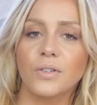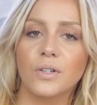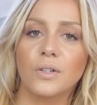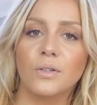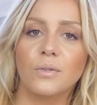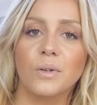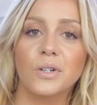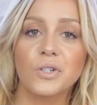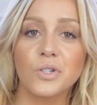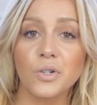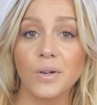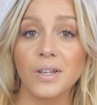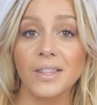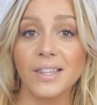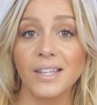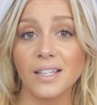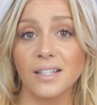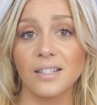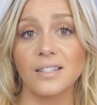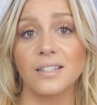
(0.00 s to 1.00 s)
If you enjoy
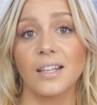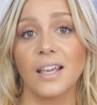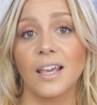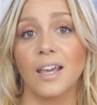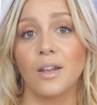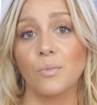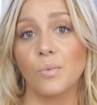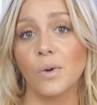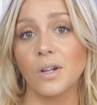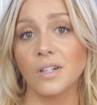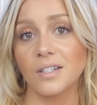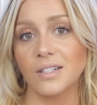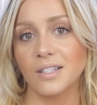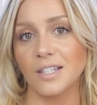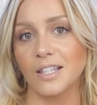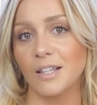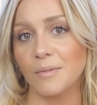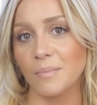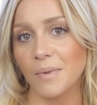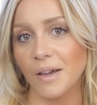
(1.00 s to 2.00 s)
these and want to
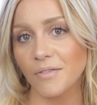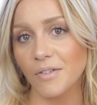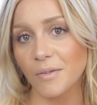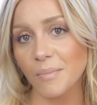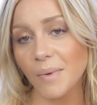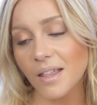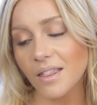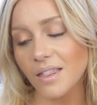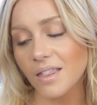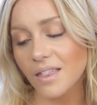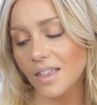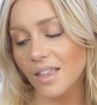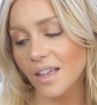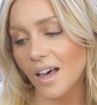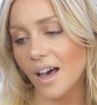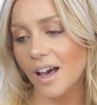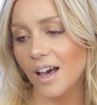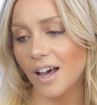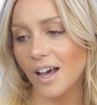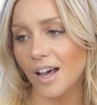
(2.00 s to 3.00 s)
see them every
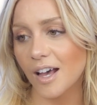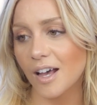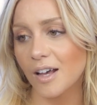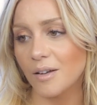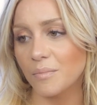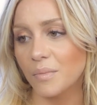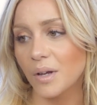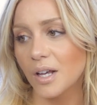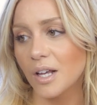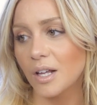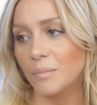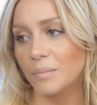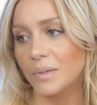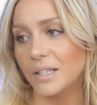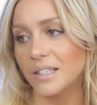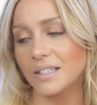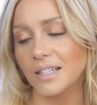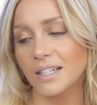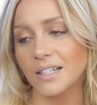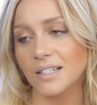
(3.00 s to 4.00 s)
month,
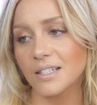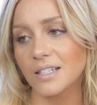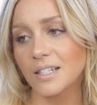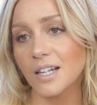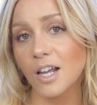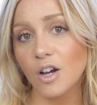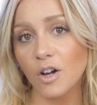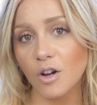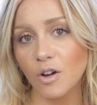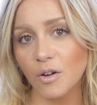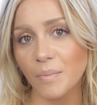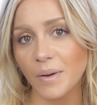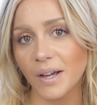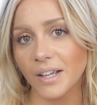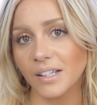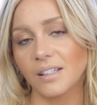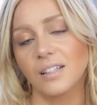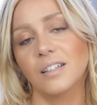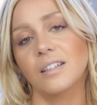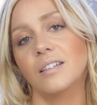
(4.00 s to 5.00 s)
please let us know
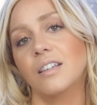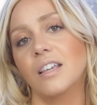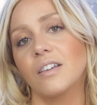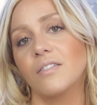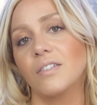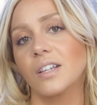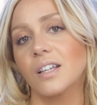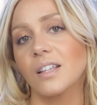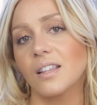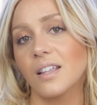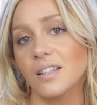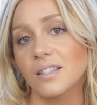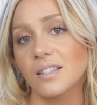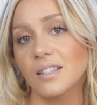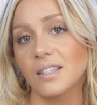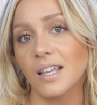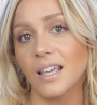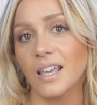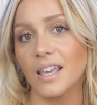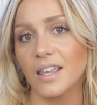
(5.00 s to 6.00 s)
by giving
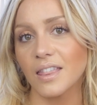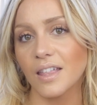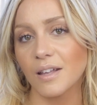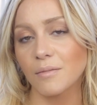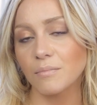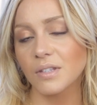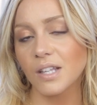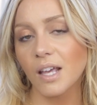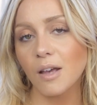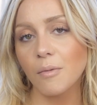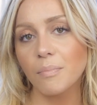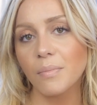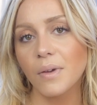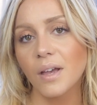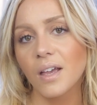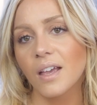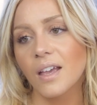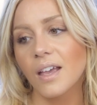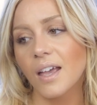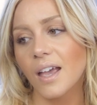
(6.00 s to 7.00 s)
this a thumbs up
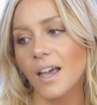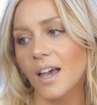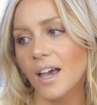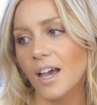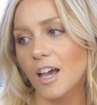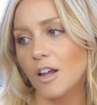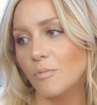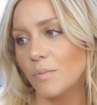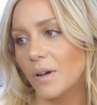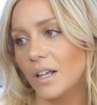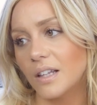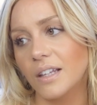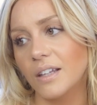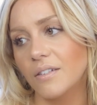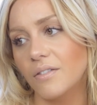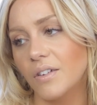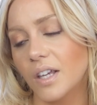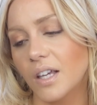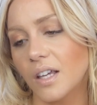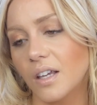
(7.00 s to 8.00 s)
and by
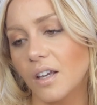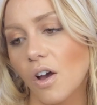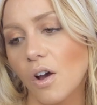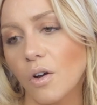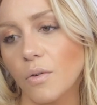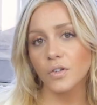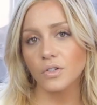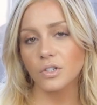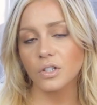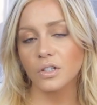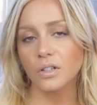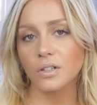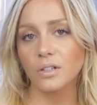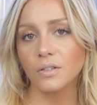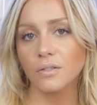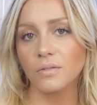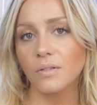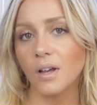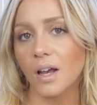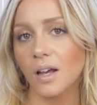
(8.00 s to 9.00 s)
leaving
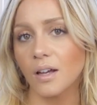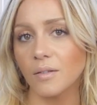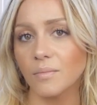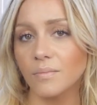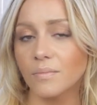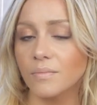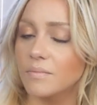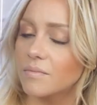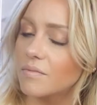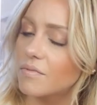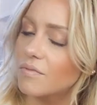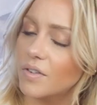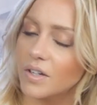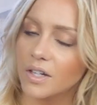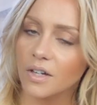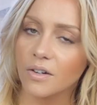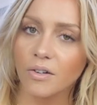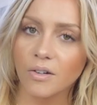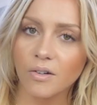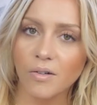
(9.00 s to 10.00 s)
future
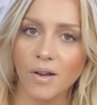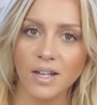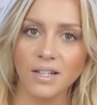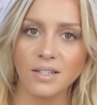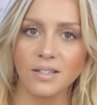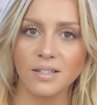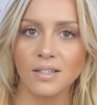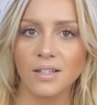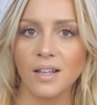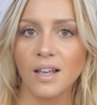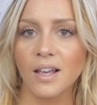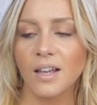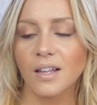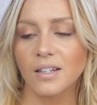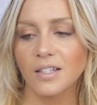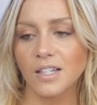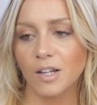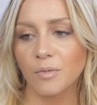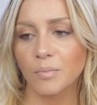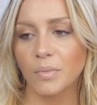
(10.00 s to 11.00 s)
video requests
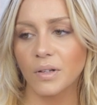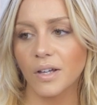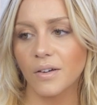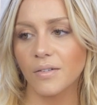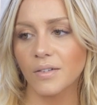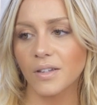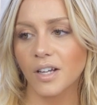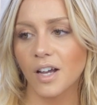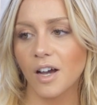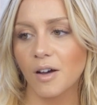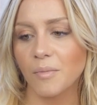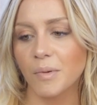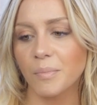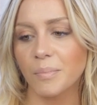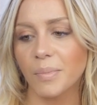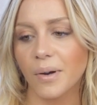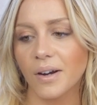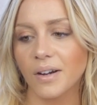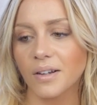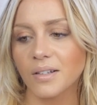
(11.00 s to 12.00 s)
down below in the
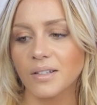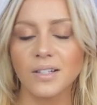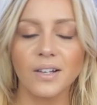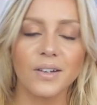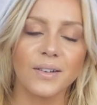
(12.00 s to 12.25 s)
comment bar.